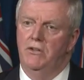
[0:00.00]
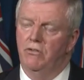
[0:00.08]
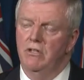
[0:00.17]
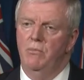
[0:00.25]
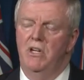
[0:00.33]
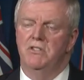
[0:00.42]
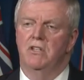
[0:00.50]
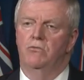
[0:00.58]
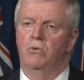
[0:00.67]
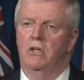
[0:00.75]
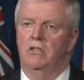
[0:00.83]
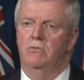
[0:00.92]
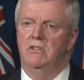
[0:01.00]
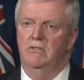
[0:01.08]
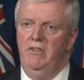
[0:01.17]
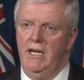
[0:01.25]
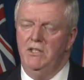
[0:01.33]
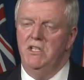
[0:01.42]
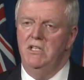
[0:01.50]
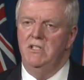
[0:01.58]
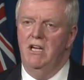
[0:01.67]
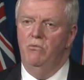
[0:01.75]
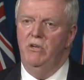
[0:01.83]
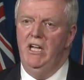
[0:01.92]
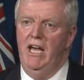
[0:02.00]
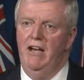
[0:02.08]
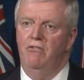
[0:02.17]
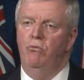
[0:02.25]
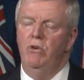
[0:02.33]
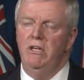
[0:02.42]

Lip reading: 3 months of work with the vaccines that we have,